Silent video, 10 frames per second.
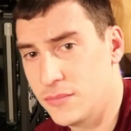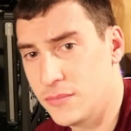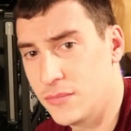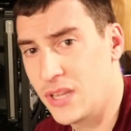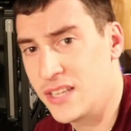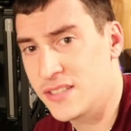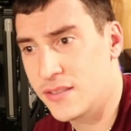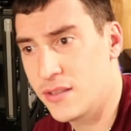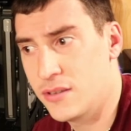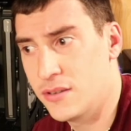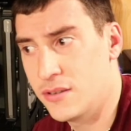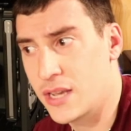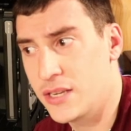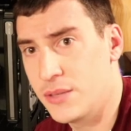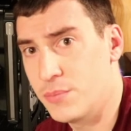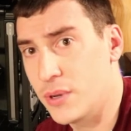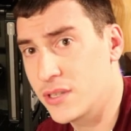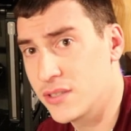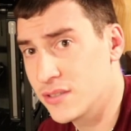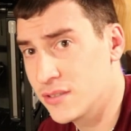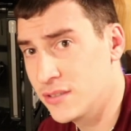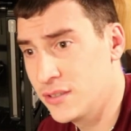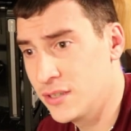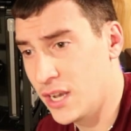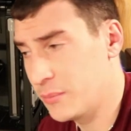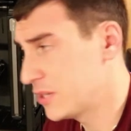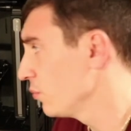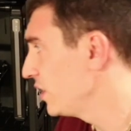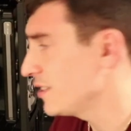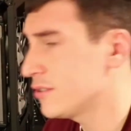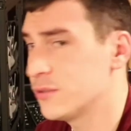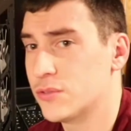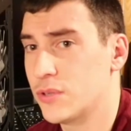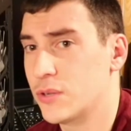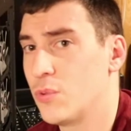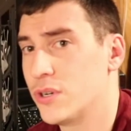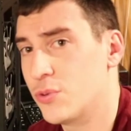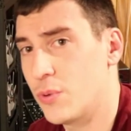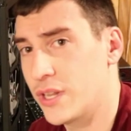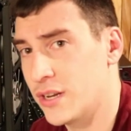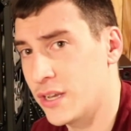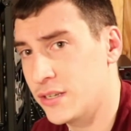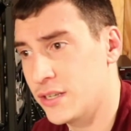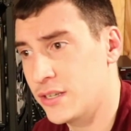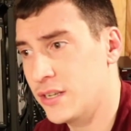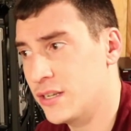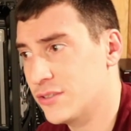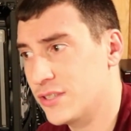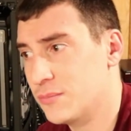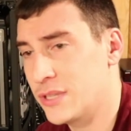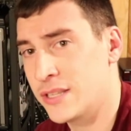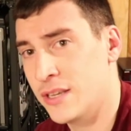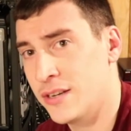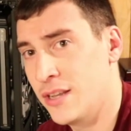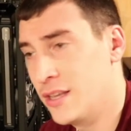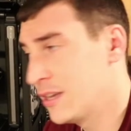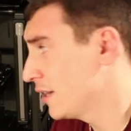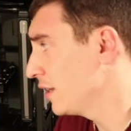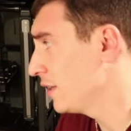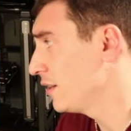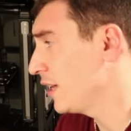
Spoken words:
less than $90. I mean, retail is like $129.99 or something like that, and